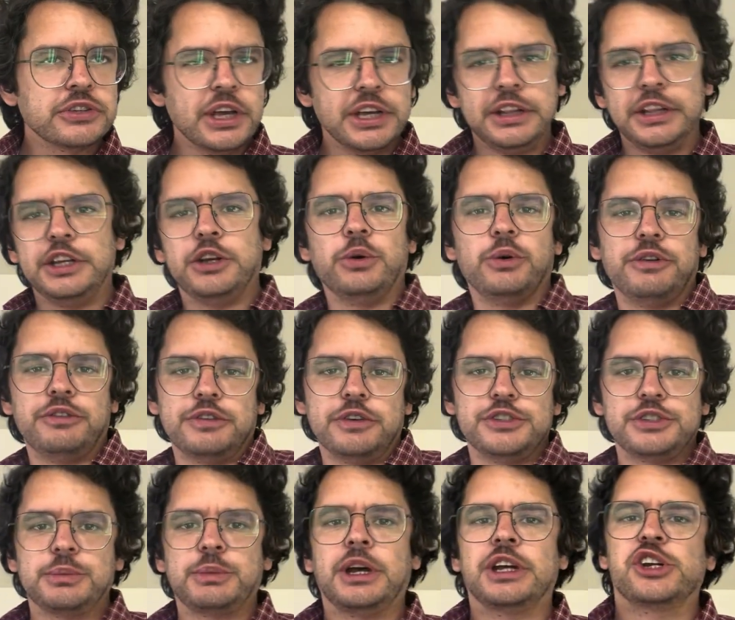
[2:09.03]
likely going for
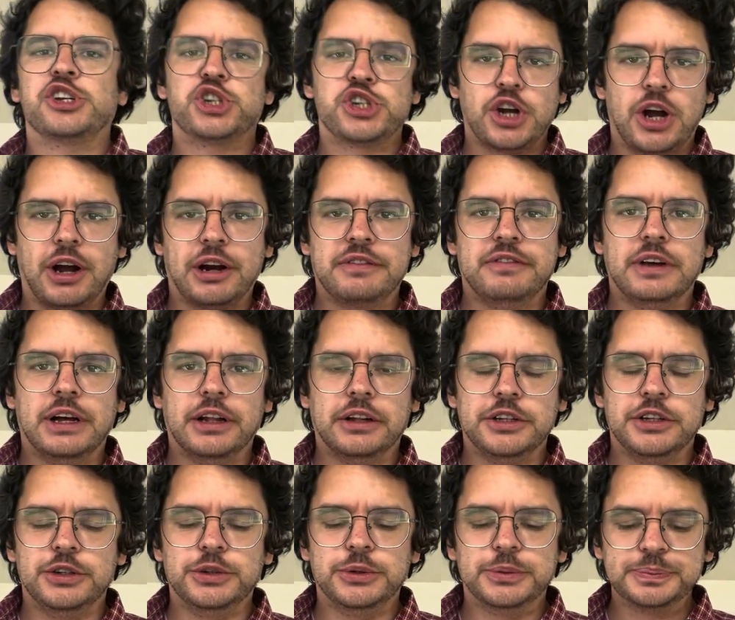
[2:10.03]
some kind of shock
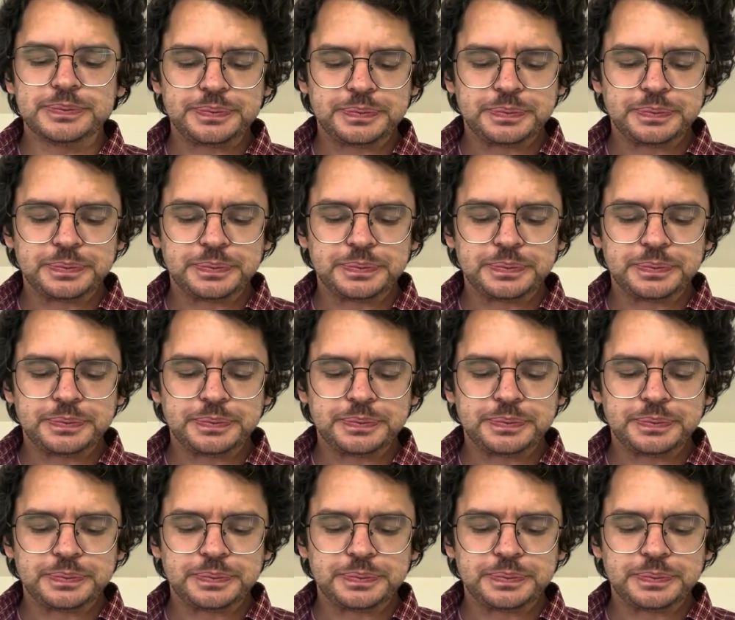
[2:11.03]
value.